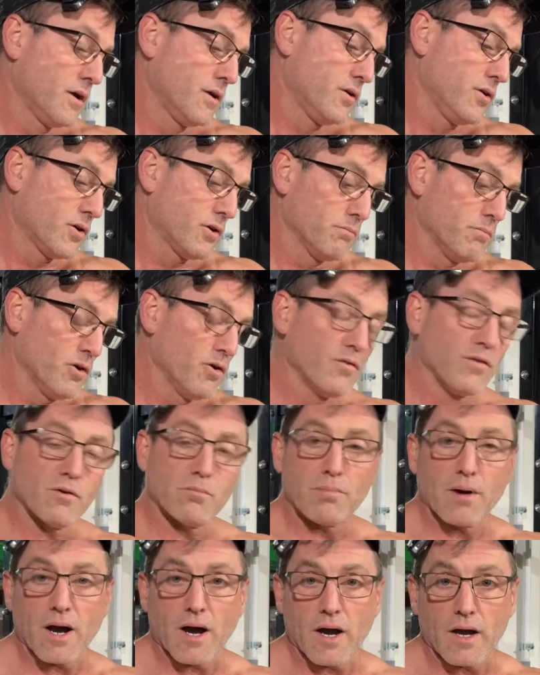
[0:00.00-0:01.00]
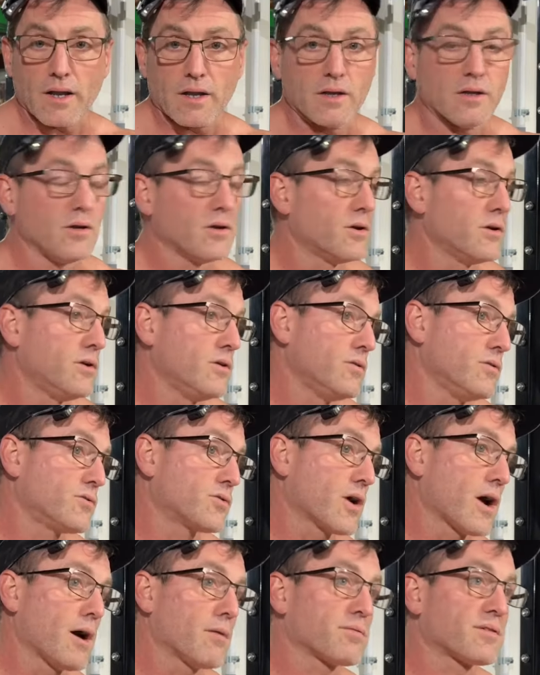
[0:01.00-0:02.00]
you can move your body, you can do
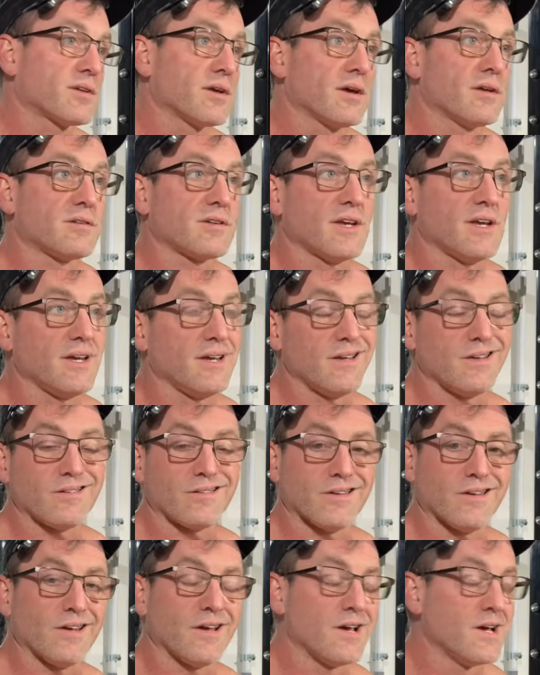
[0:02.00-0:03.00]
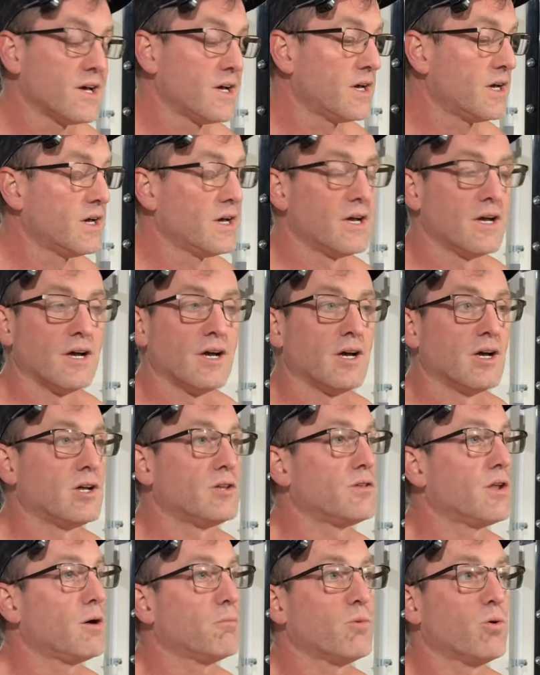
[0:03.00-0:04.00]
drop sets easy.
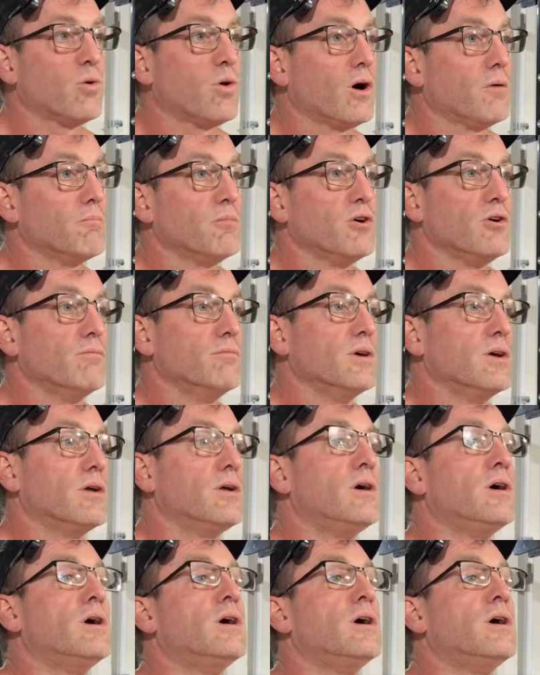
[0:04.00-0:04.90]
Number one movement.